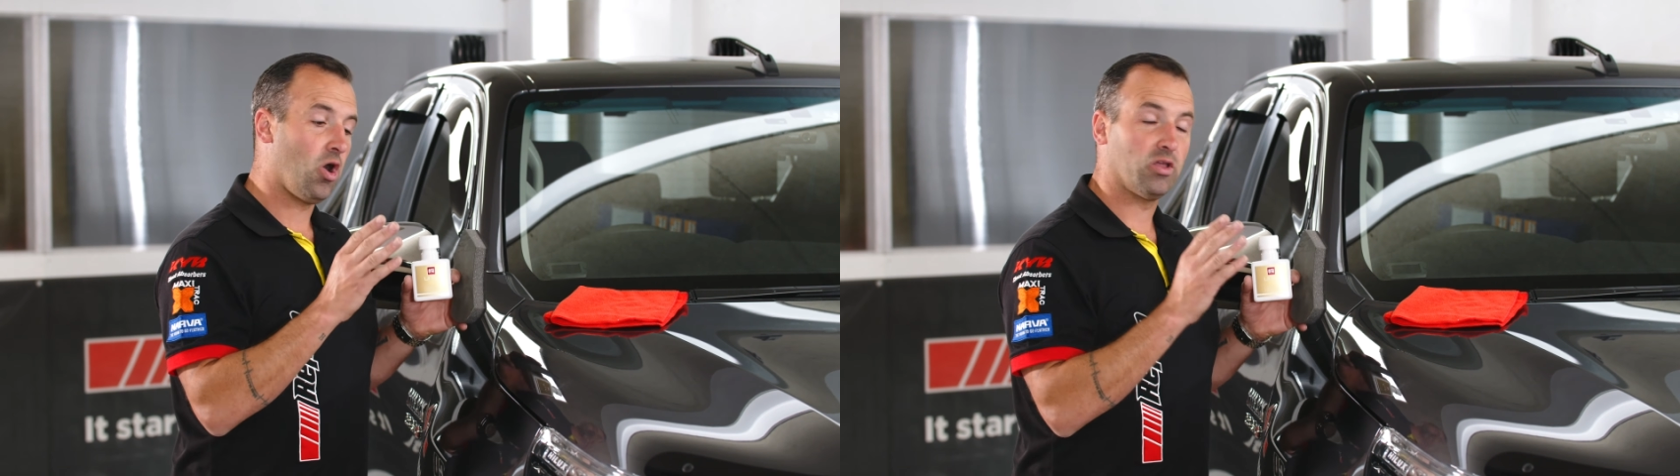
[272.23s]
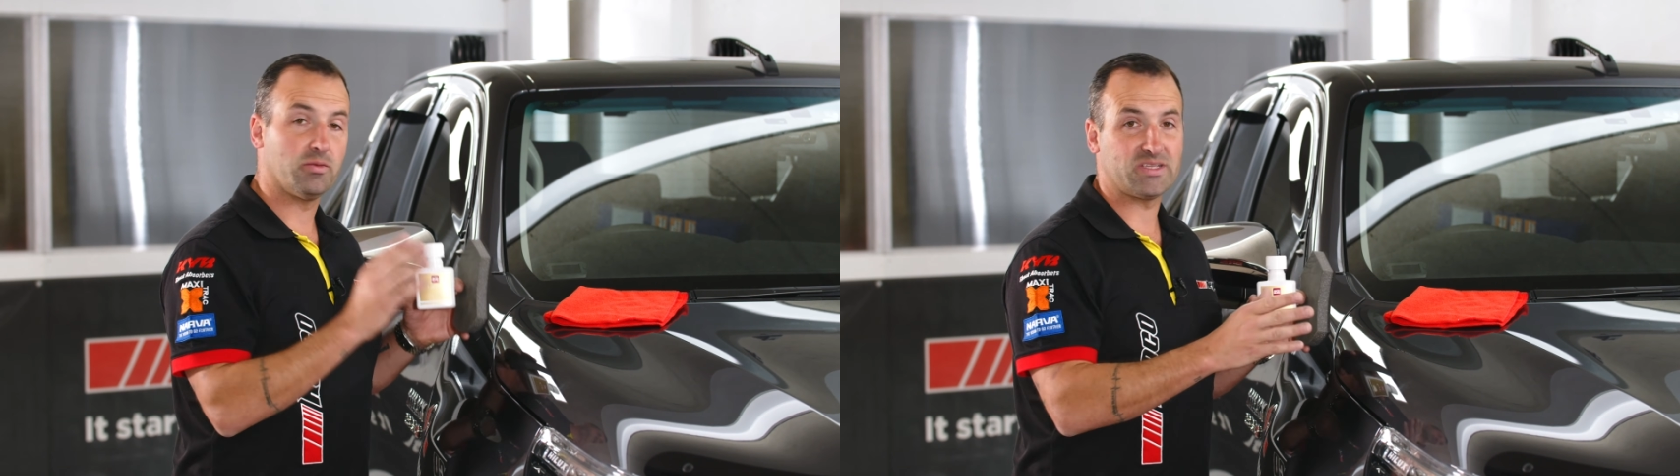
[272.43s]

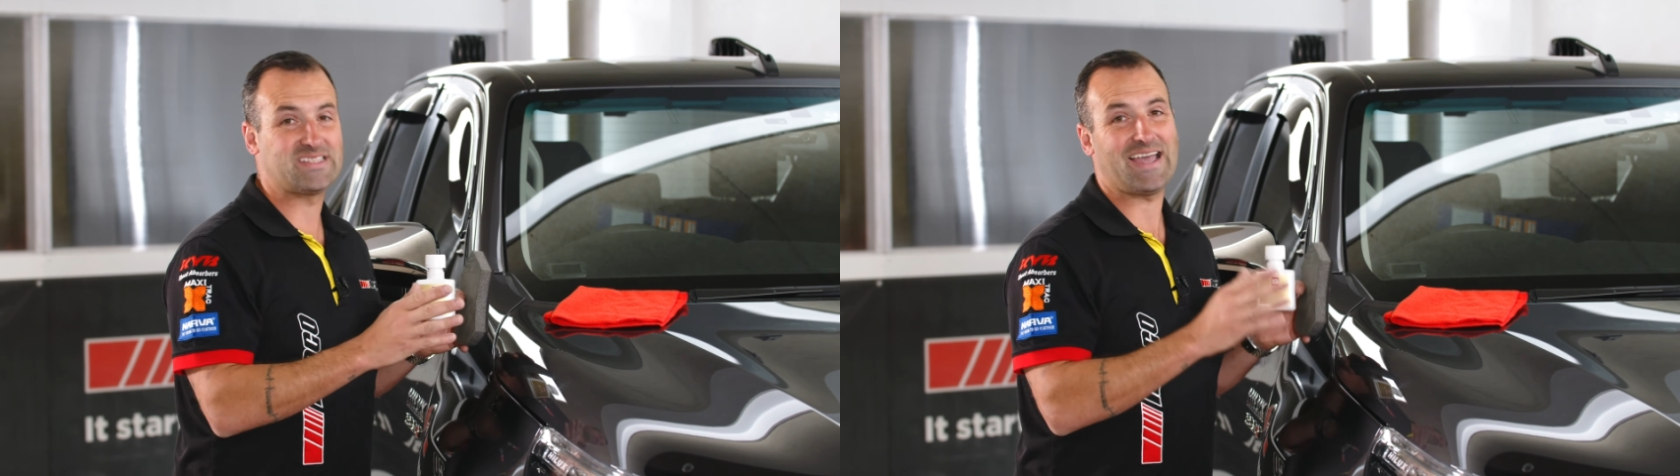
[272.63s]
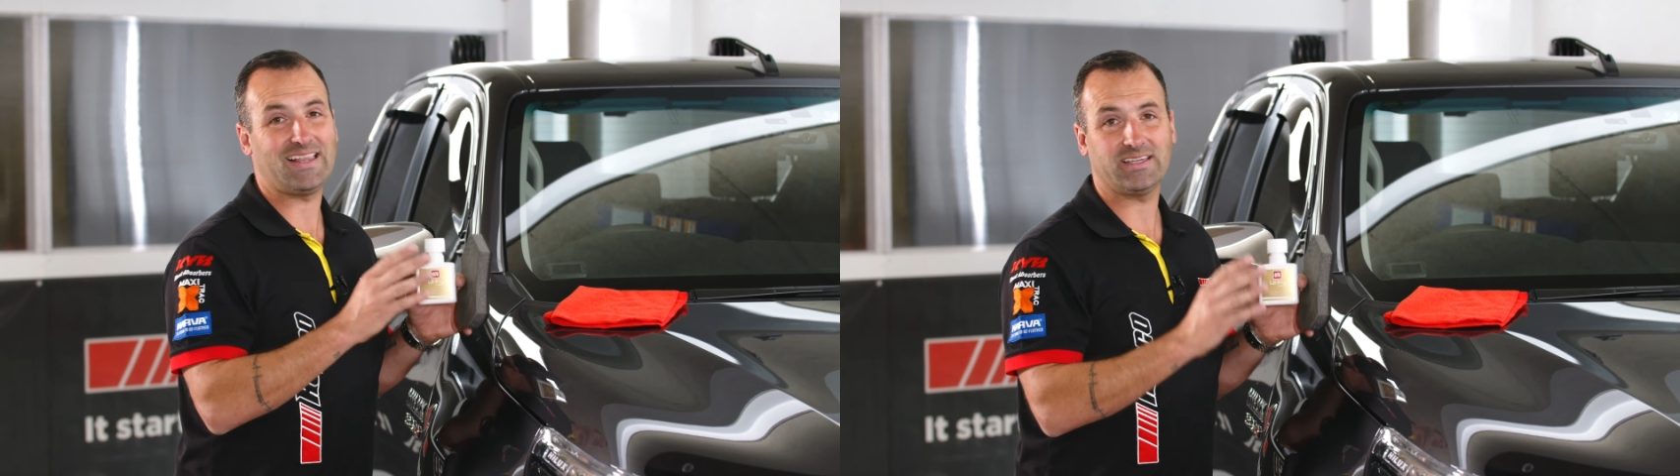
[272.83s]
on the
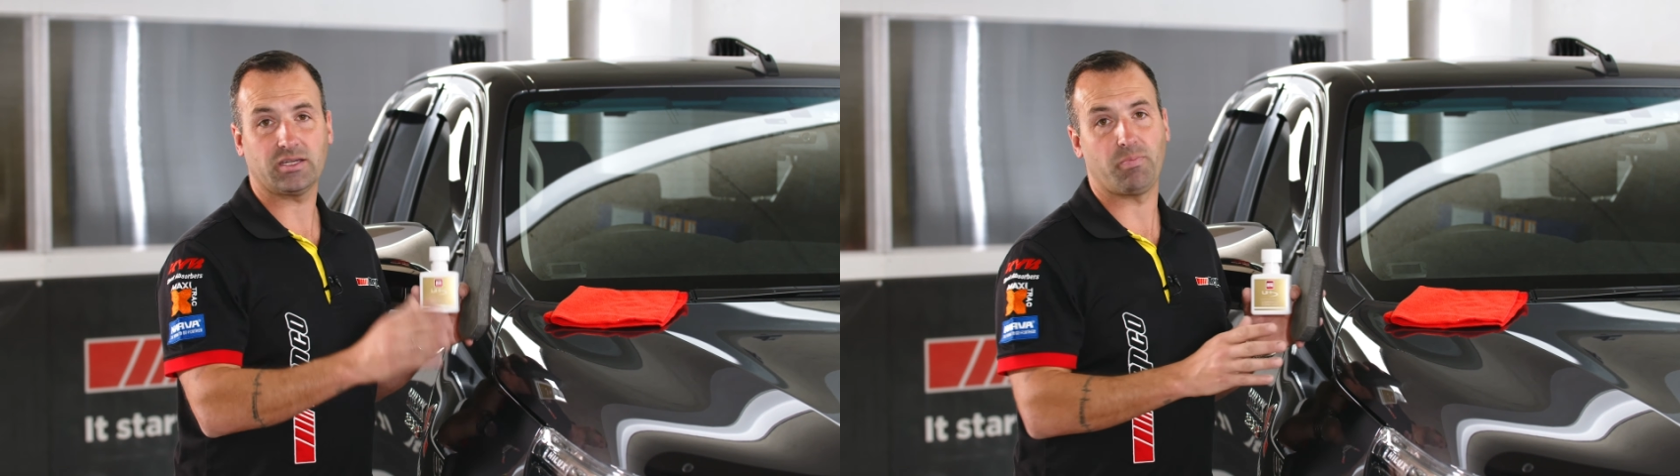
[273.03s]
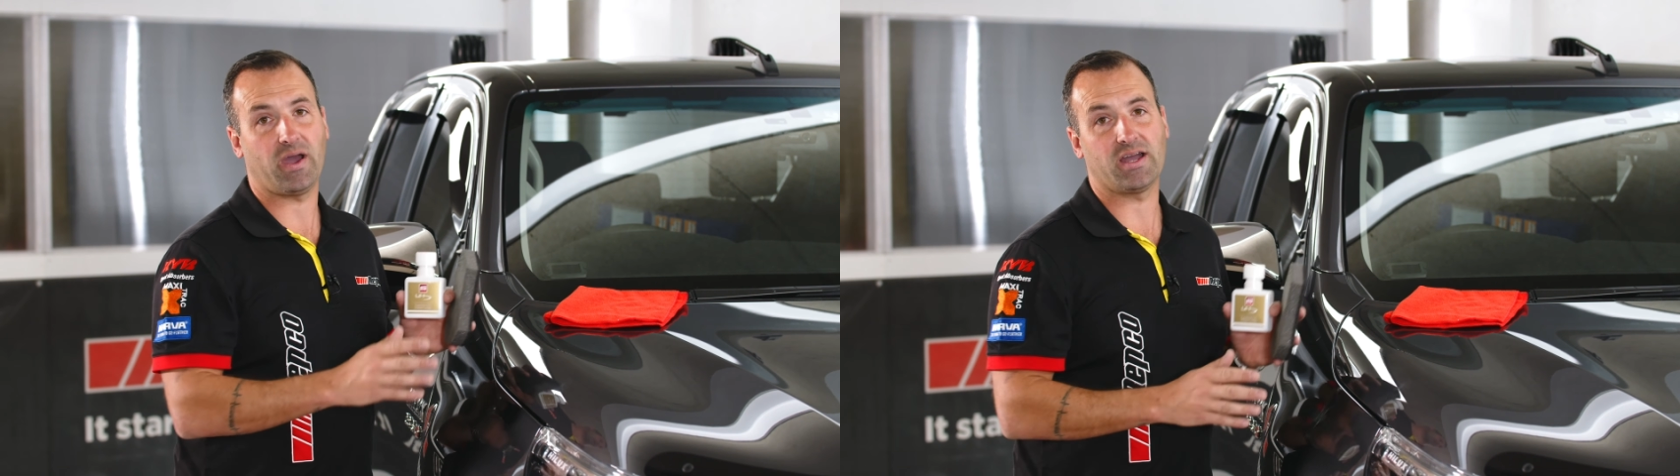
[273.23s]
metallic
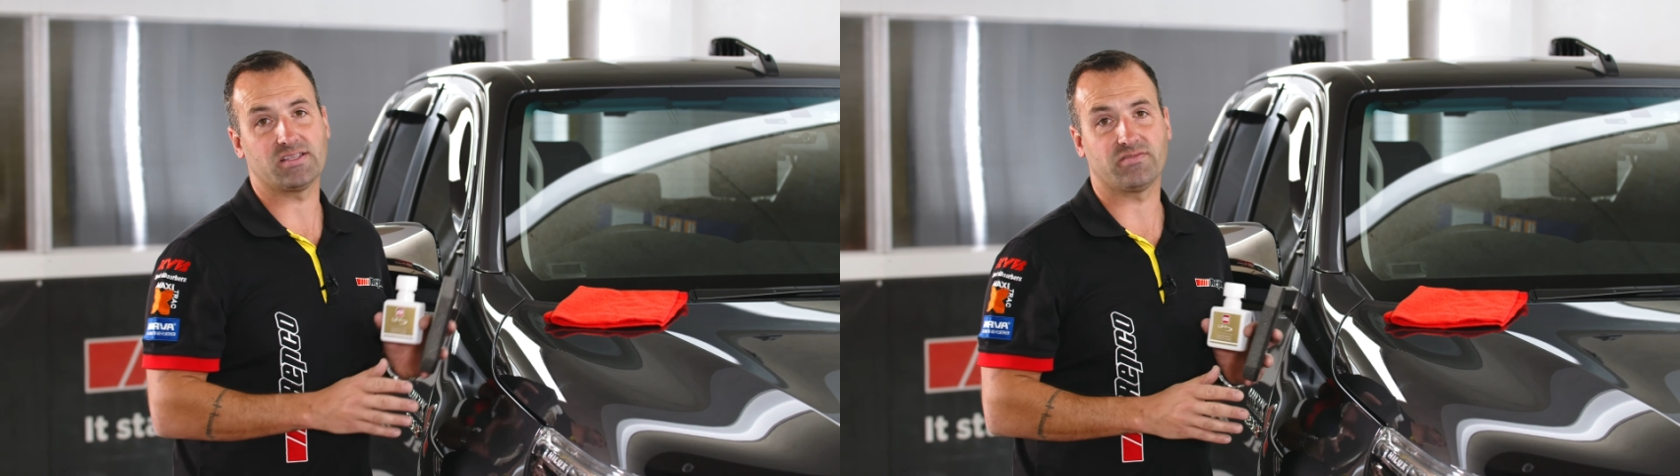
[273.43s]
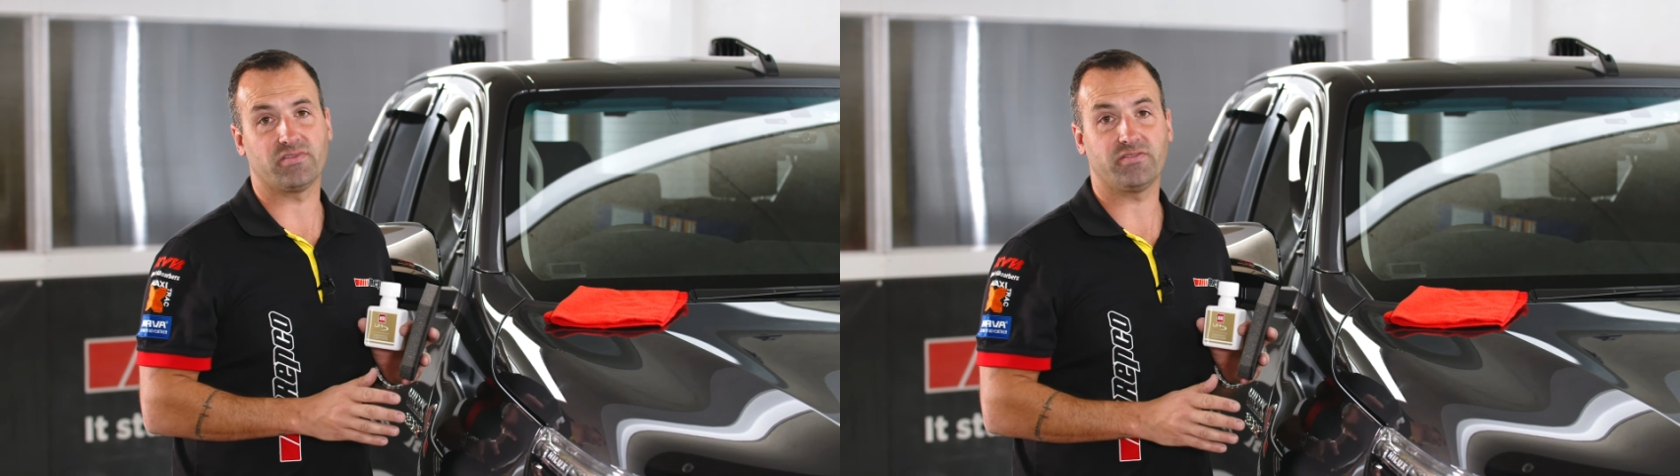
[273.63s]
parts of the